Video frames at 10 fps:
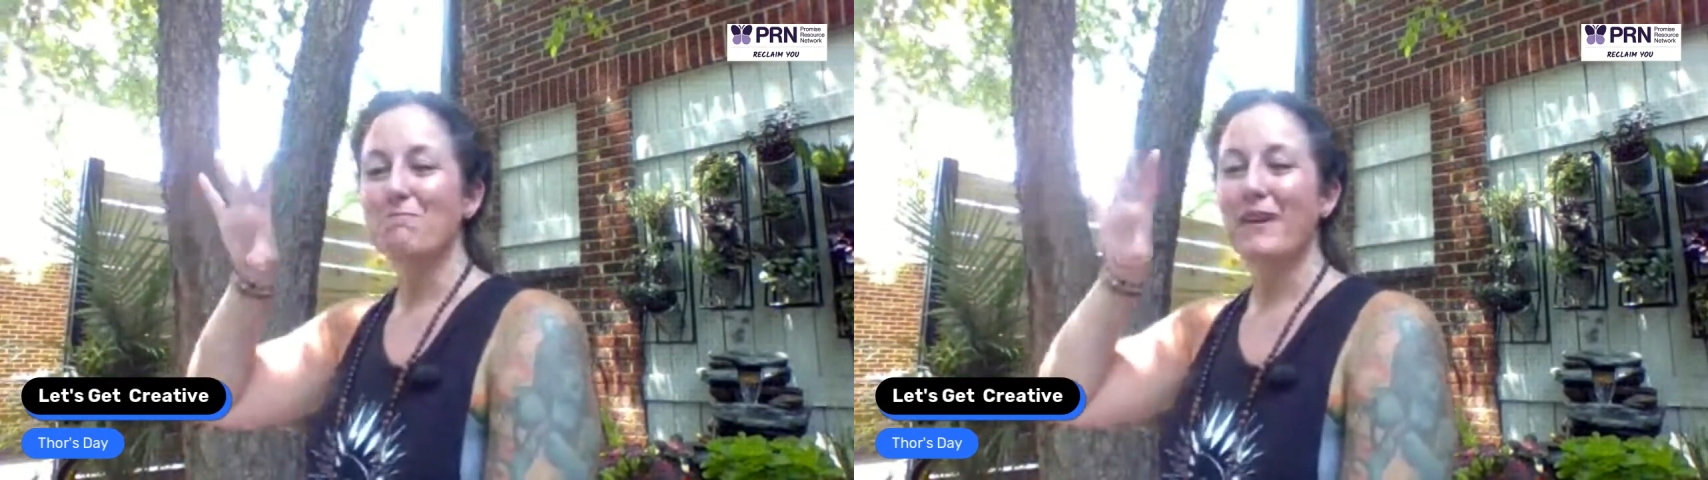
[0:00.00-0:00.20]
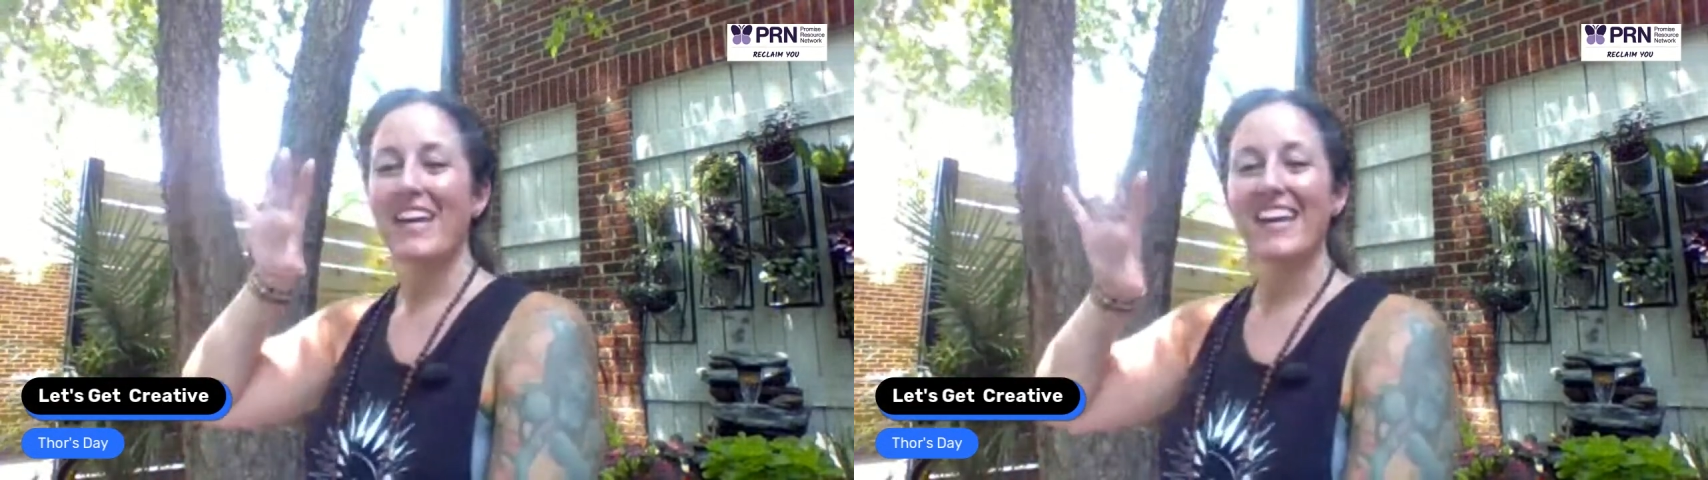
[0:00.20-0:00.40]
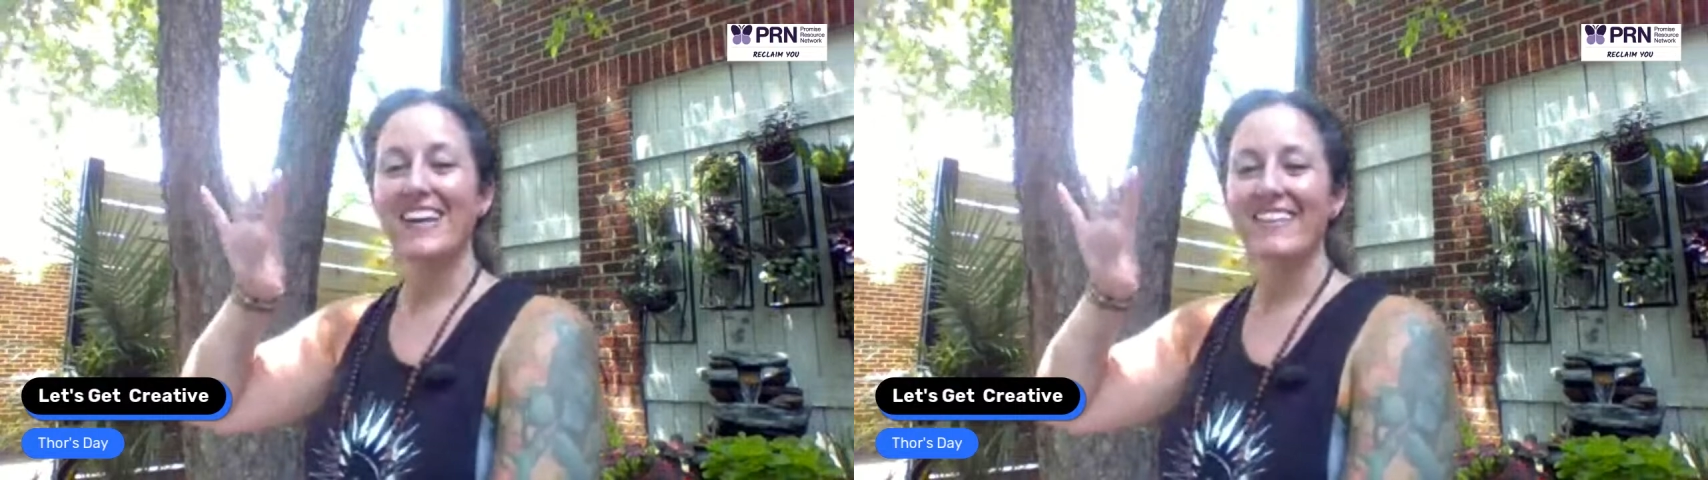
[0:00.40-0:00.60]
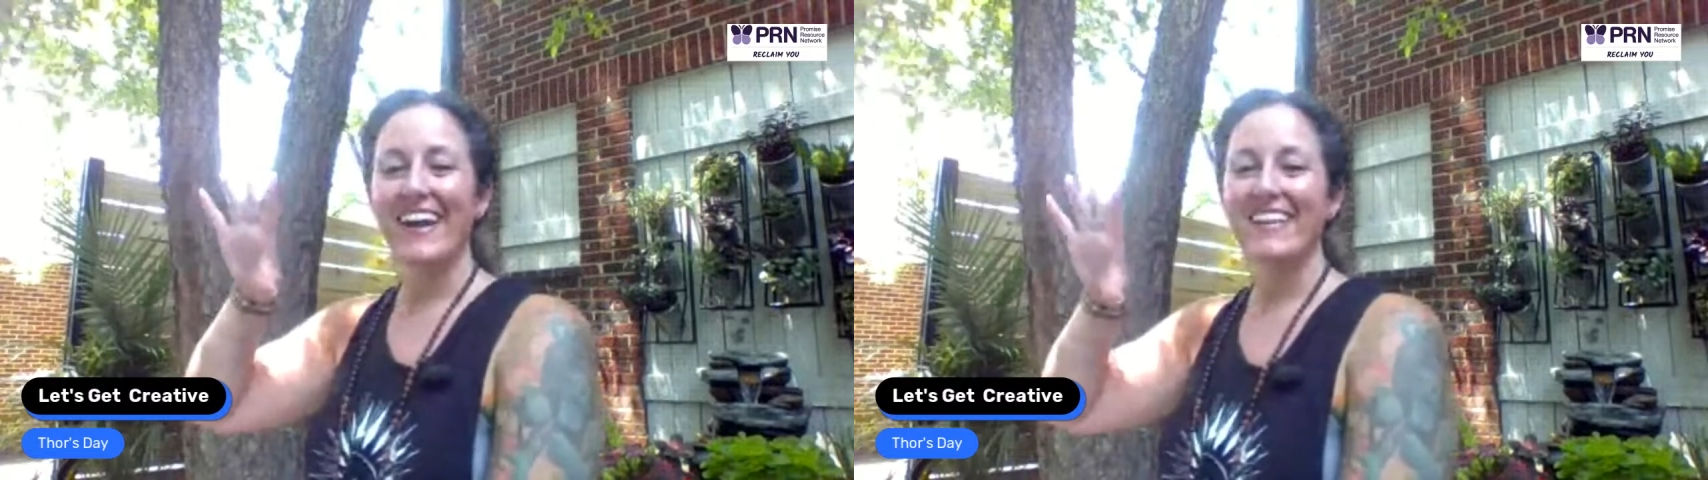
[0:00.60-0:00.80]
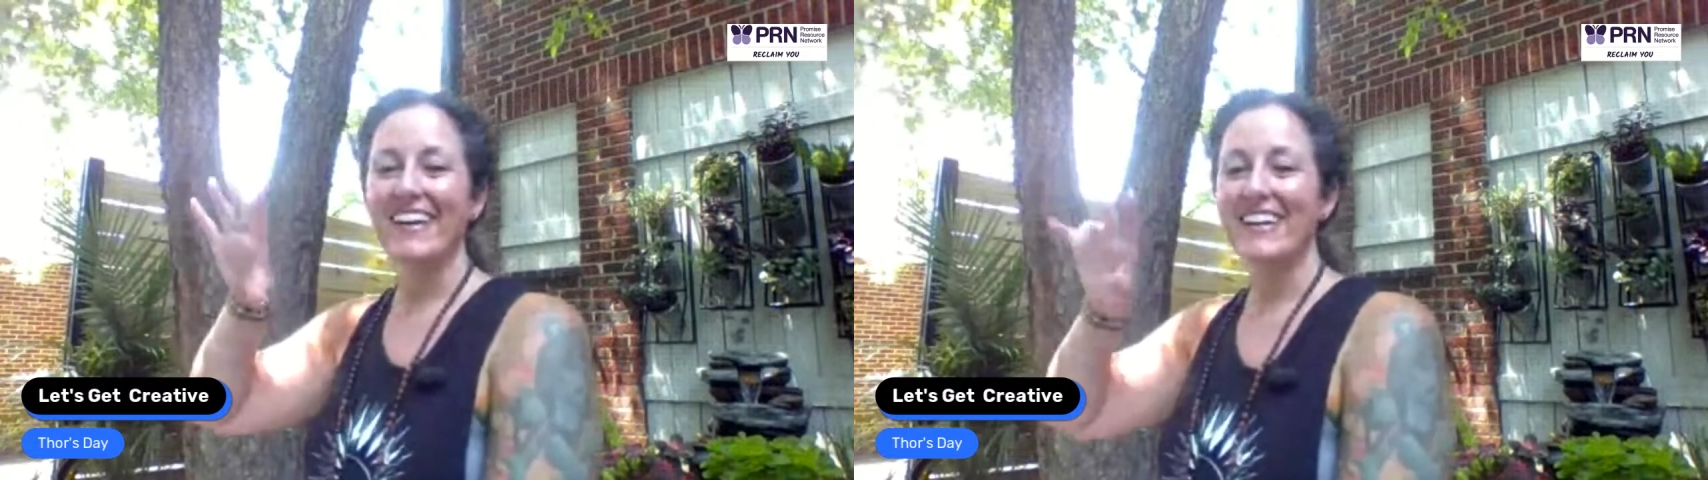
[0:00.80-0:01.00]
being
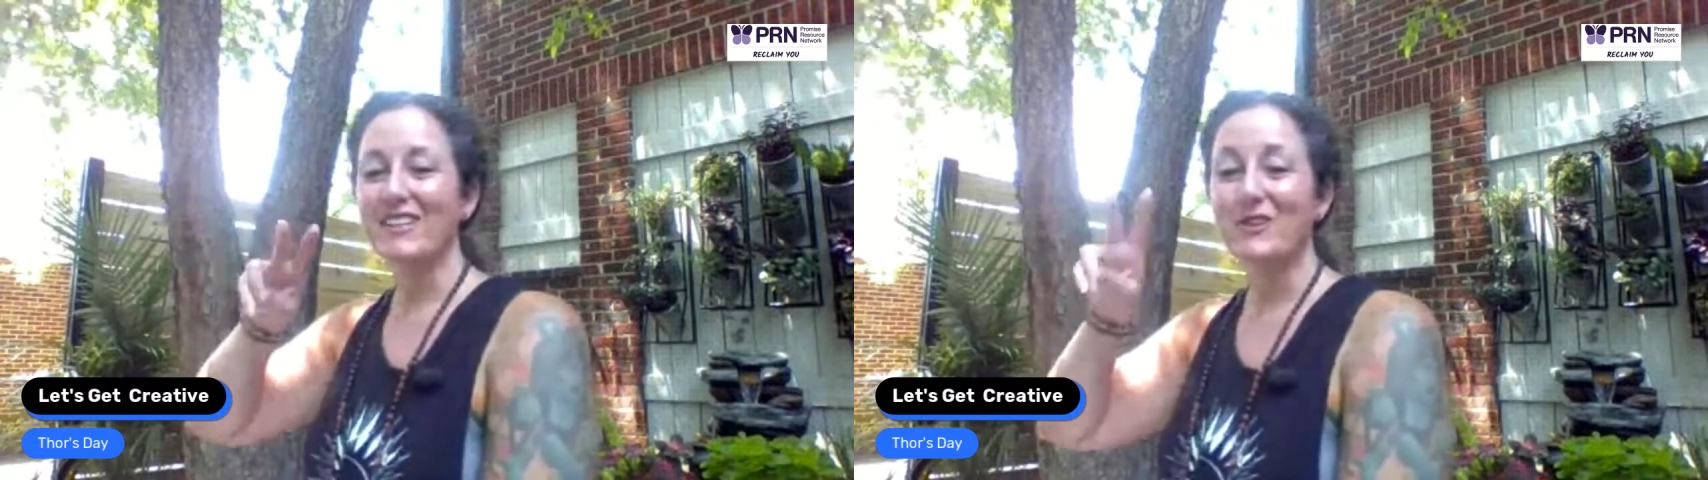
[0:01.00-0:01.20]
that like